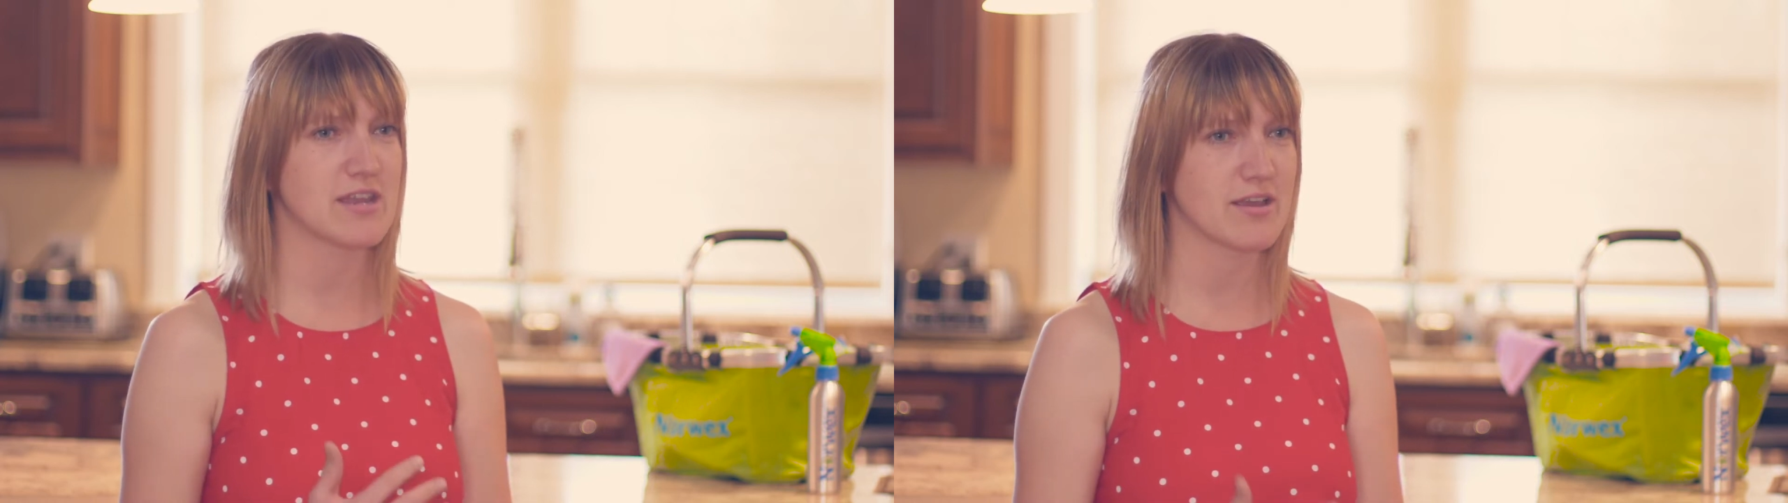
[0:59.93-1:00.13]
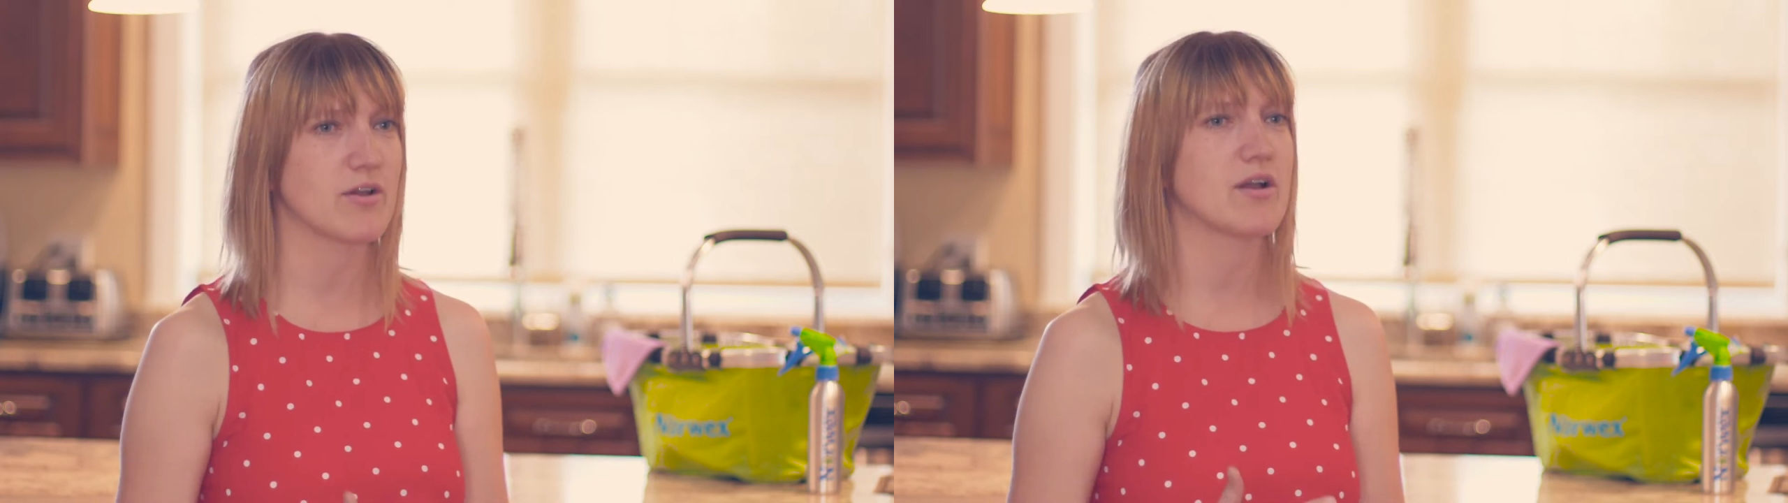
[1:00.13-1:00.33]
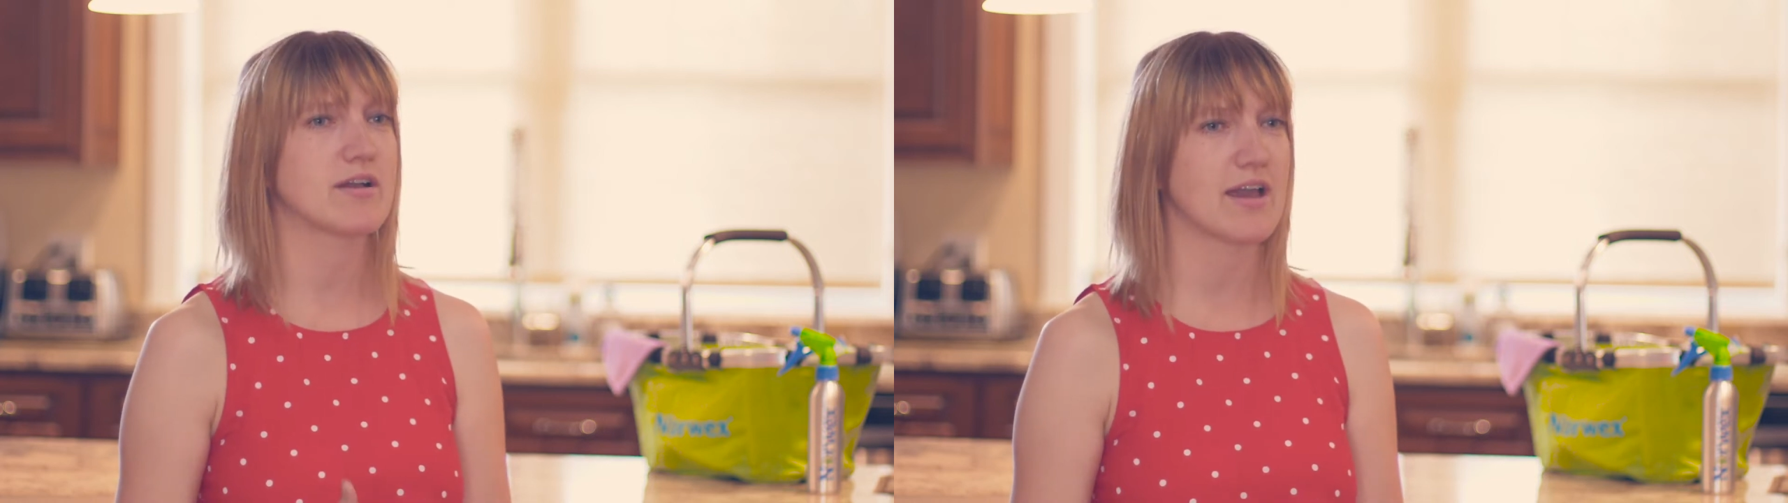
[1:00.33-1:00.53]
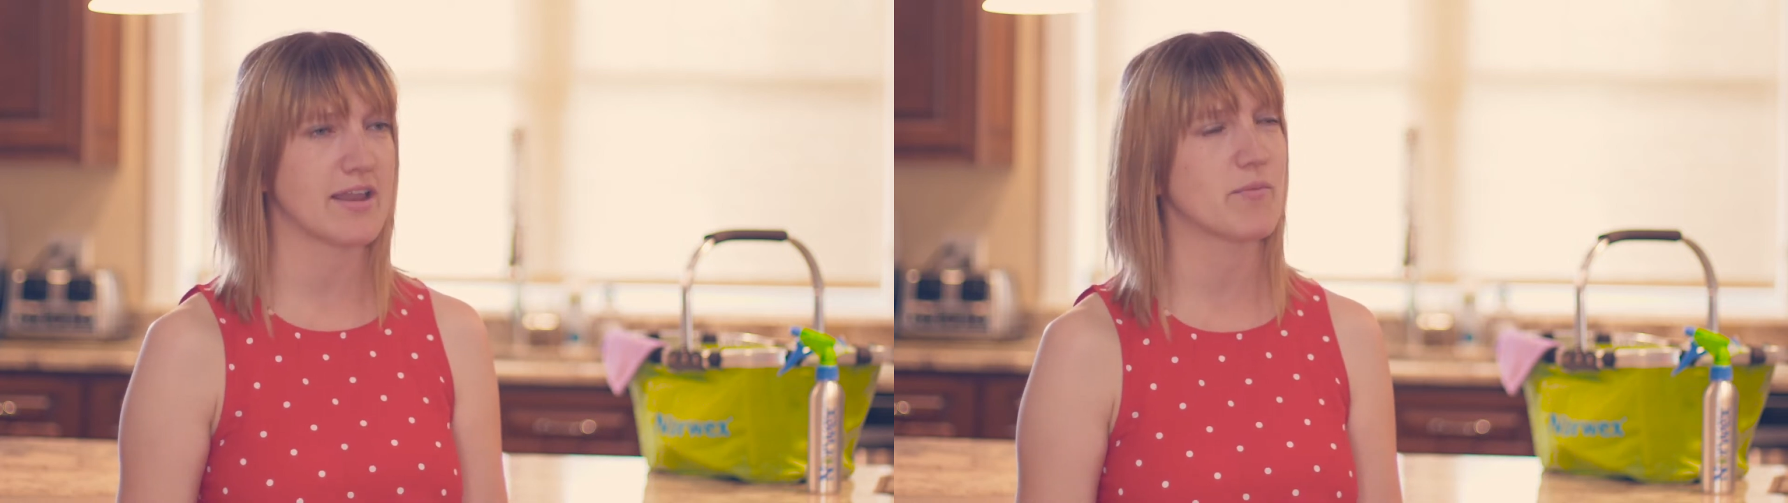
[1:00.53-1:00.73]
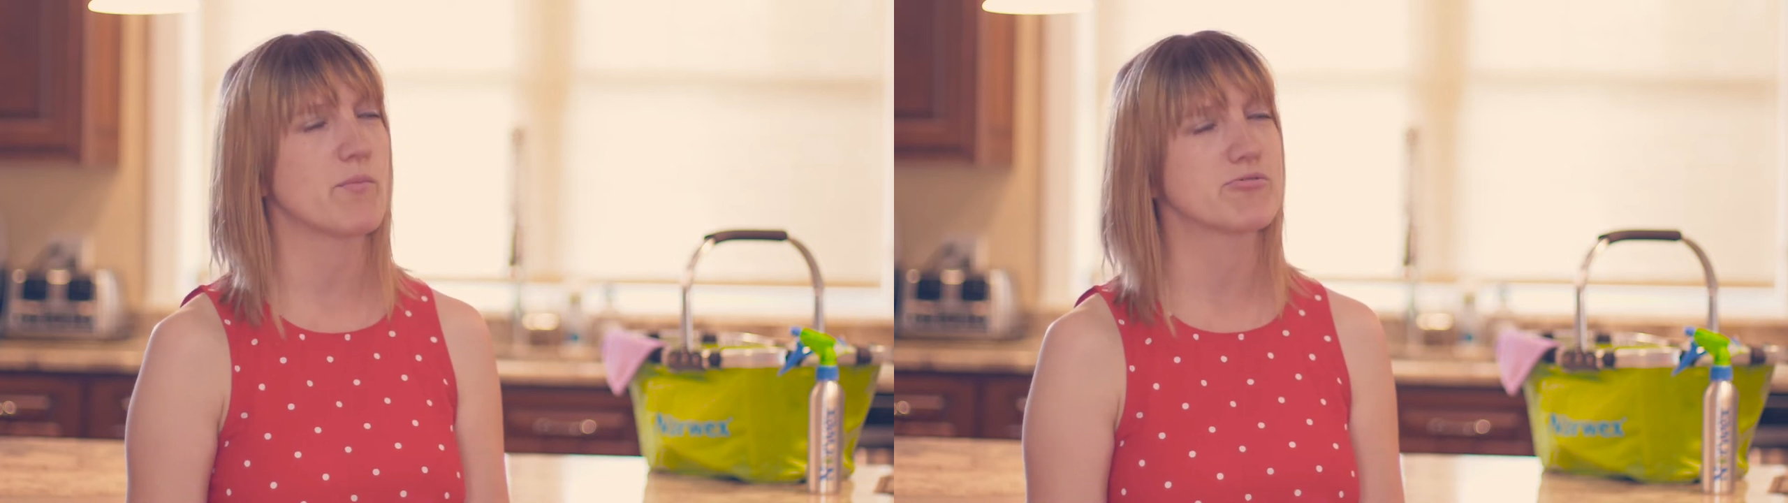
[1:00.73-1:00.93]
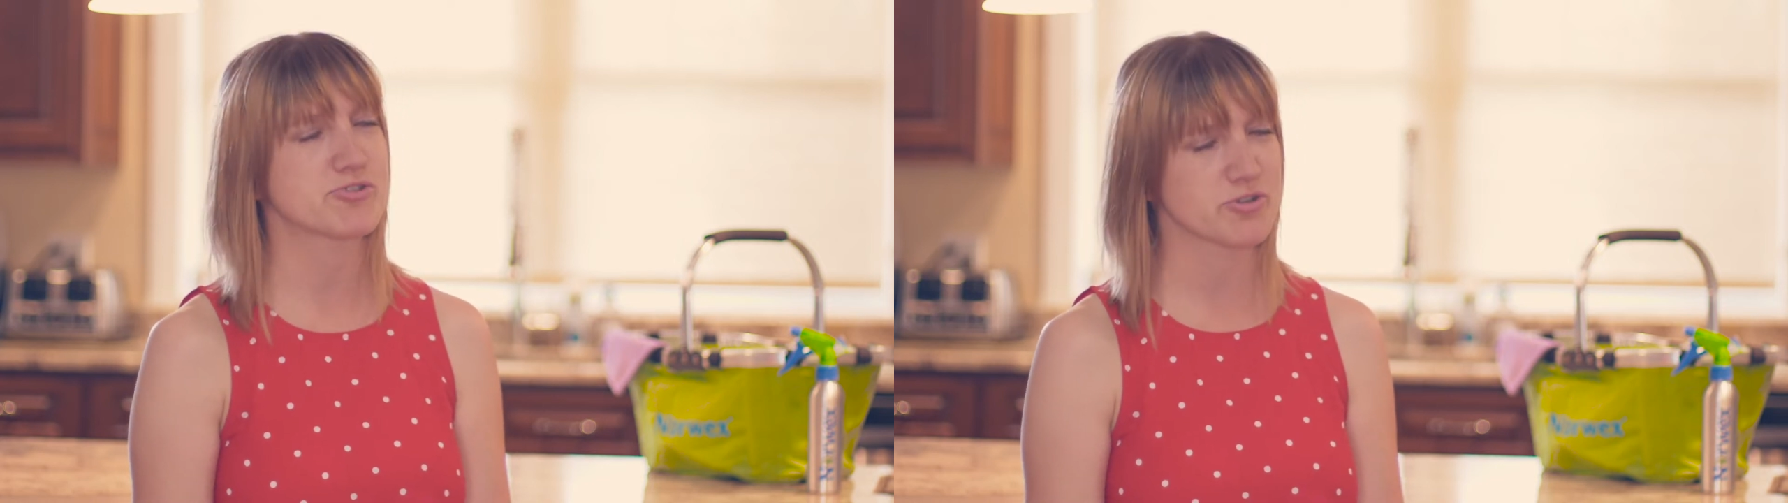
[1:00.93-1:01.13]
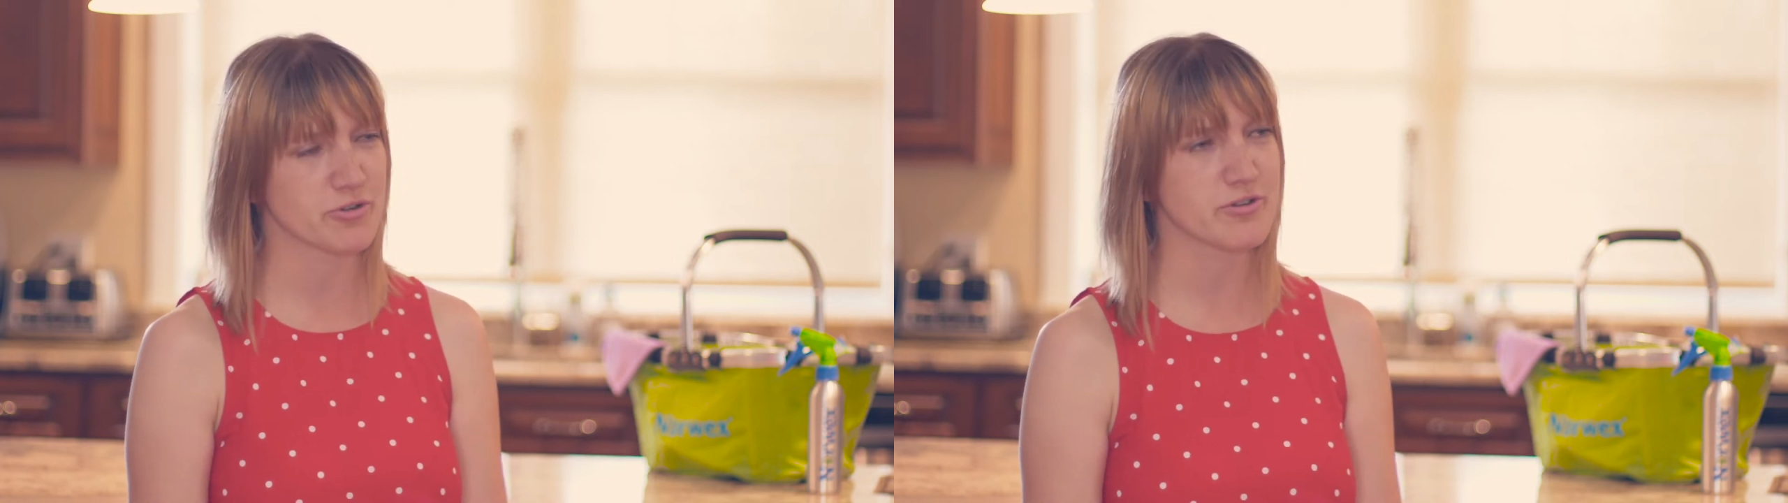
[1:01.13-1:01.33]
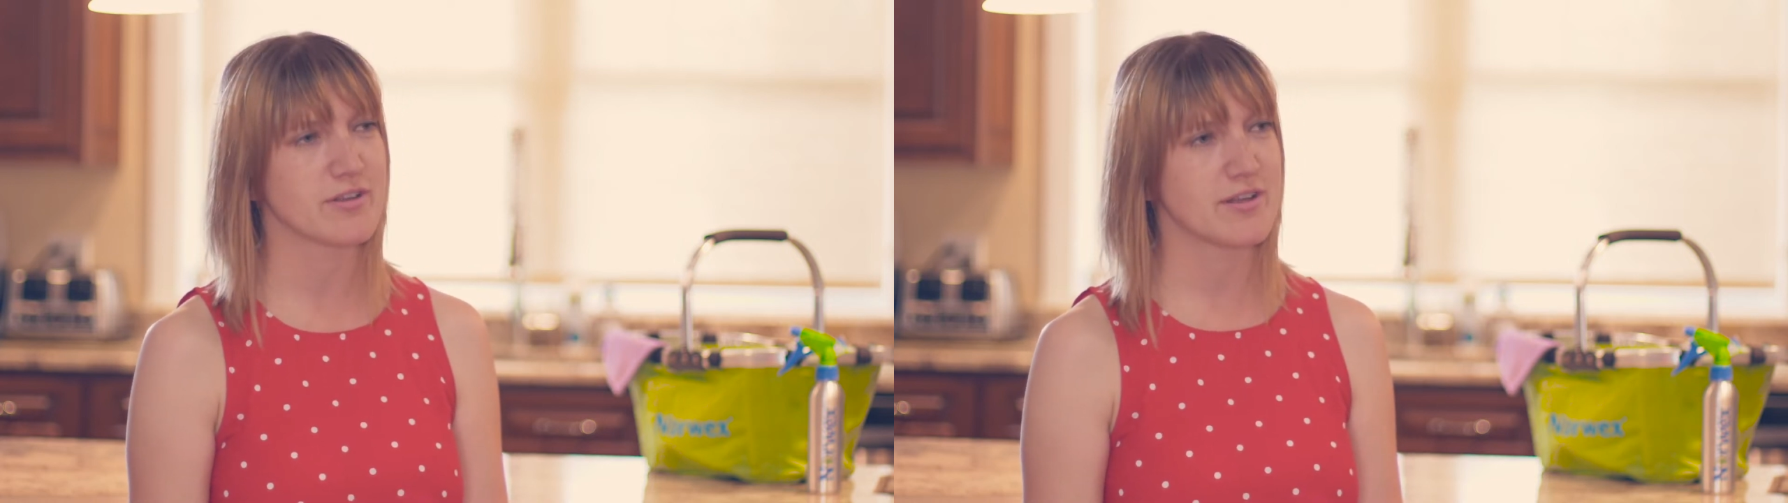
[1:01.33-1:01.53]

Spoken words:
getting kind of emotional